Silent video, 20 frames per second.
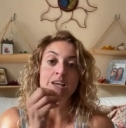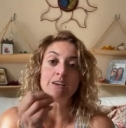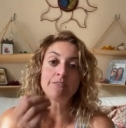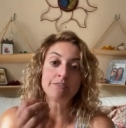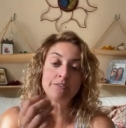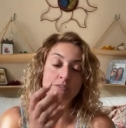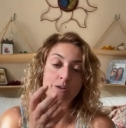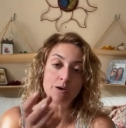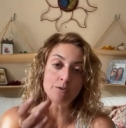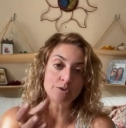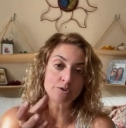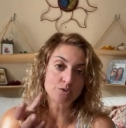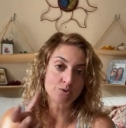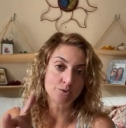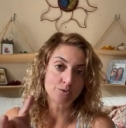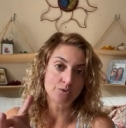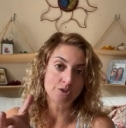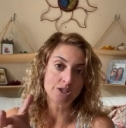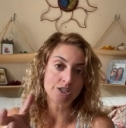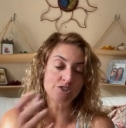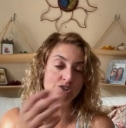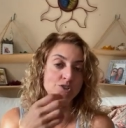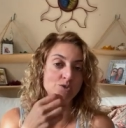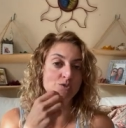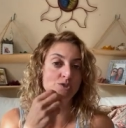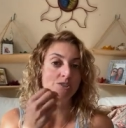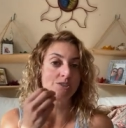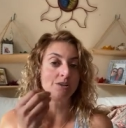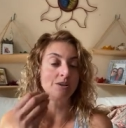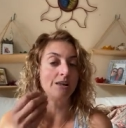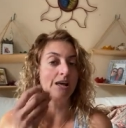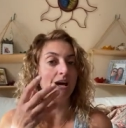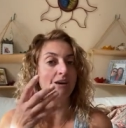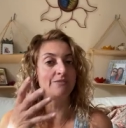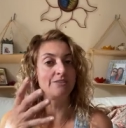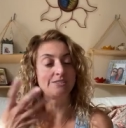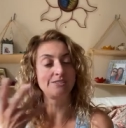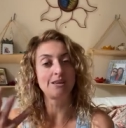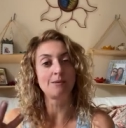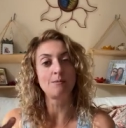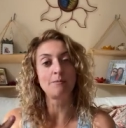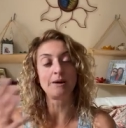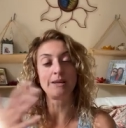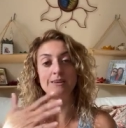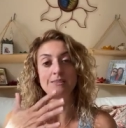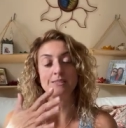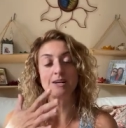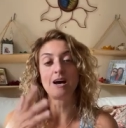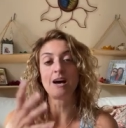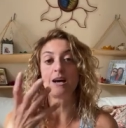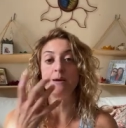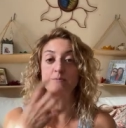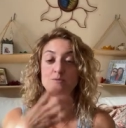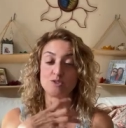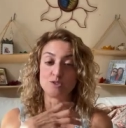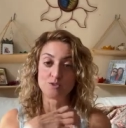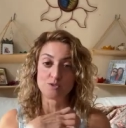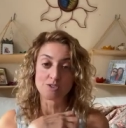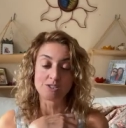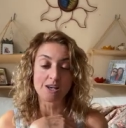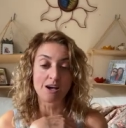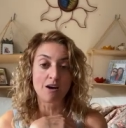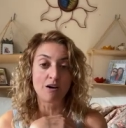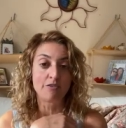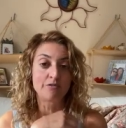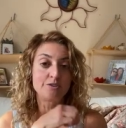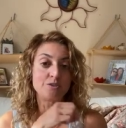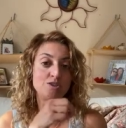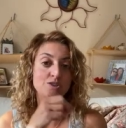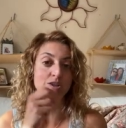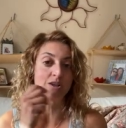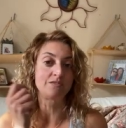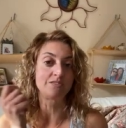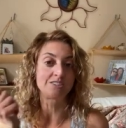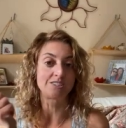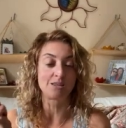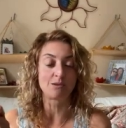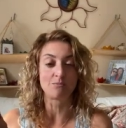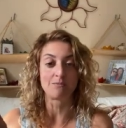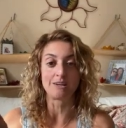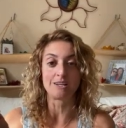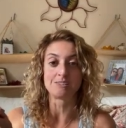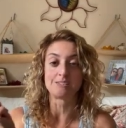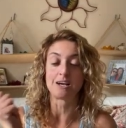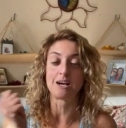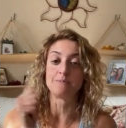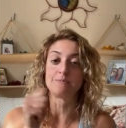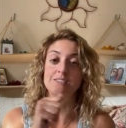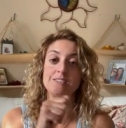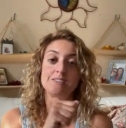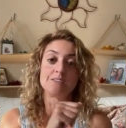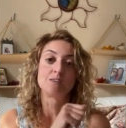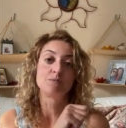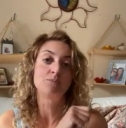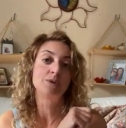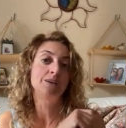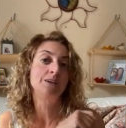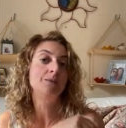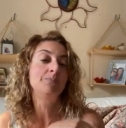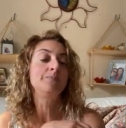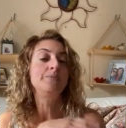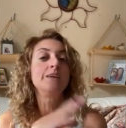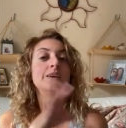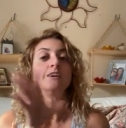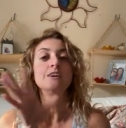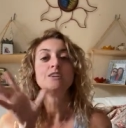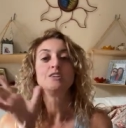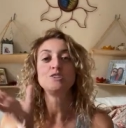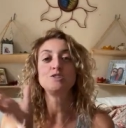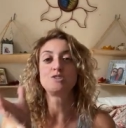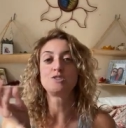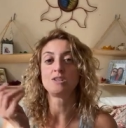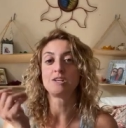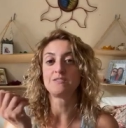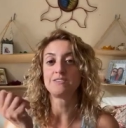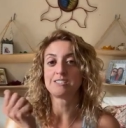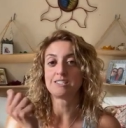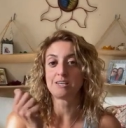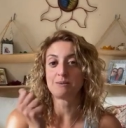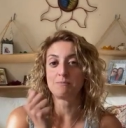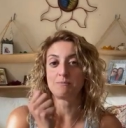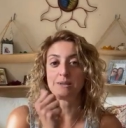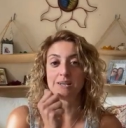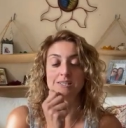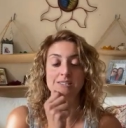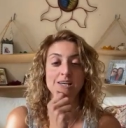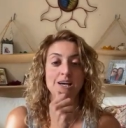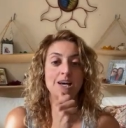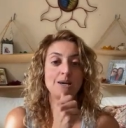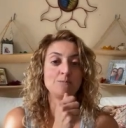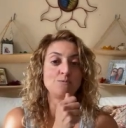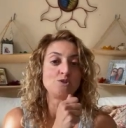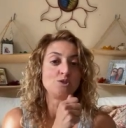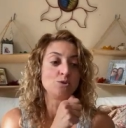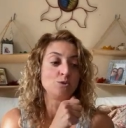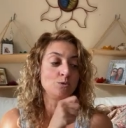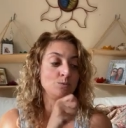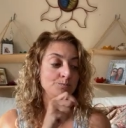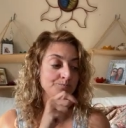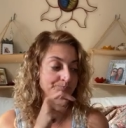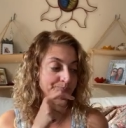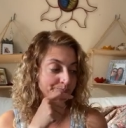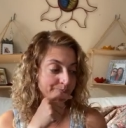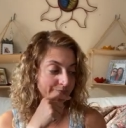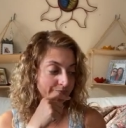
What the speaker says: Even though the truth is you still have the same amount of time to yourself. You still have the same amount of time to sleep in. You still have the same amount of time to,